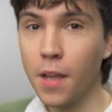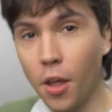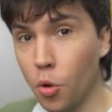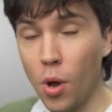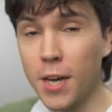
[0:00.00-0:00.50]

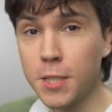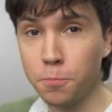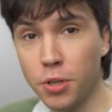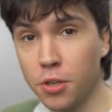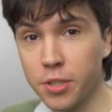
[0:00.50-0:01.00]
Otherwise,
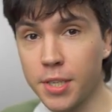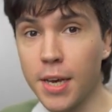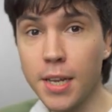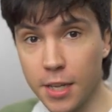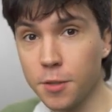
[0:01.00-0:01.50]
pretty good
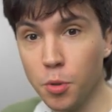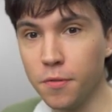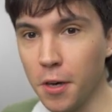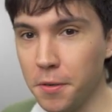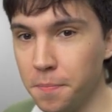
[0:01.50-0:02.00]
site, let's move on.